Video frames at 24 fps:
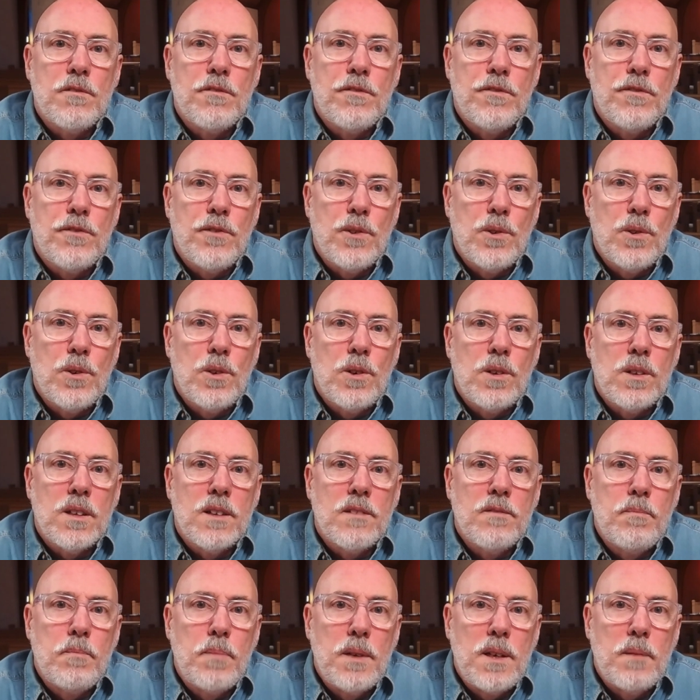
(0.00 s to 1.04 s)
full
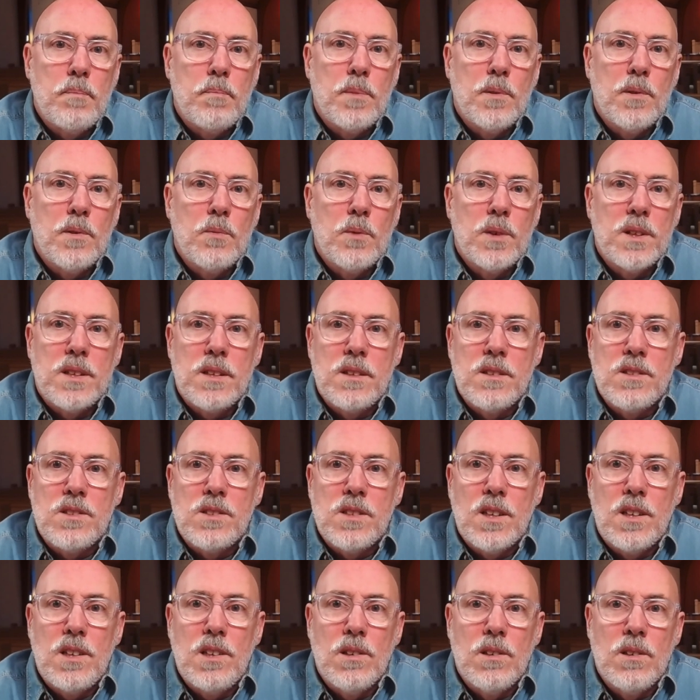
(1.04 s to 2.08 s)
of people with
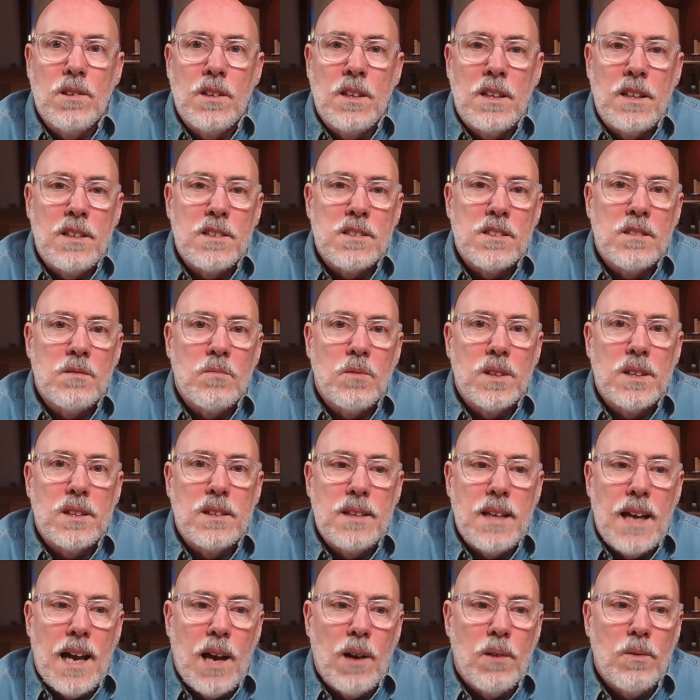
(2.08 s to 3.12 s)
insecurities and with
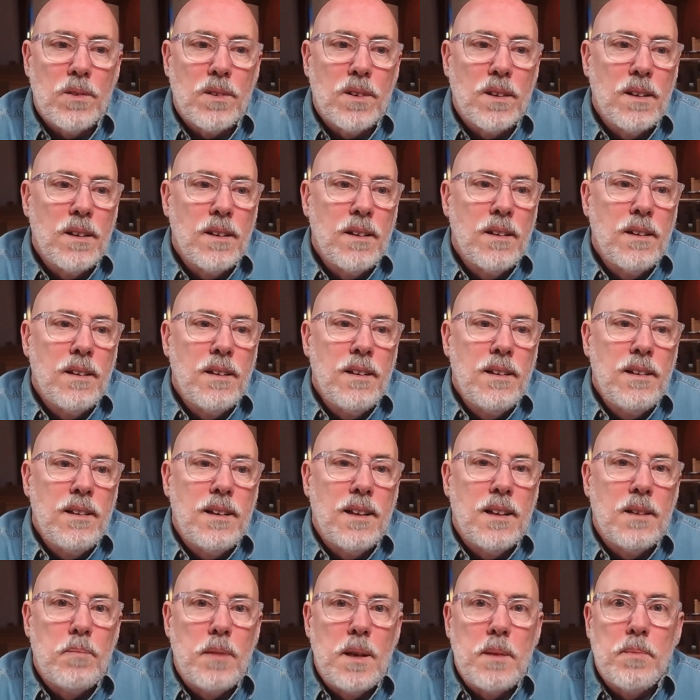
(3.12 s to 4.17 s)
doubt
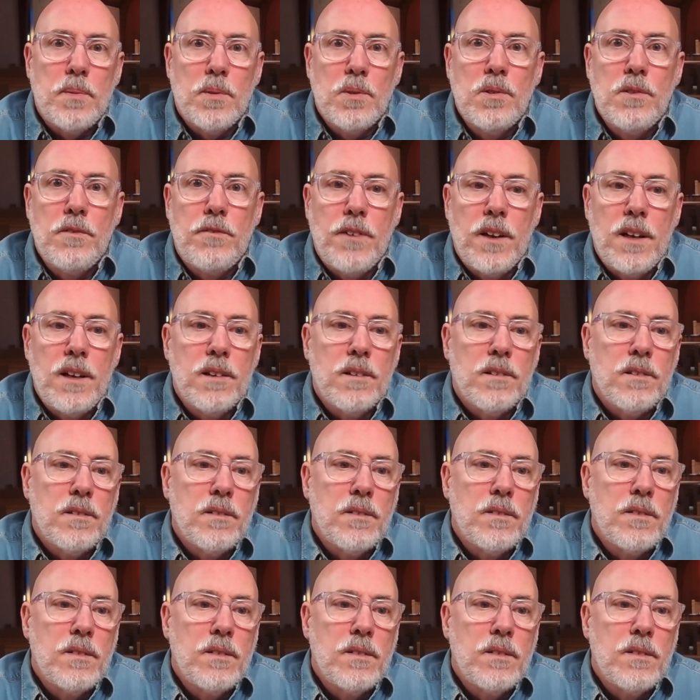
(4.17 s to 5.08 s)
and people who fail.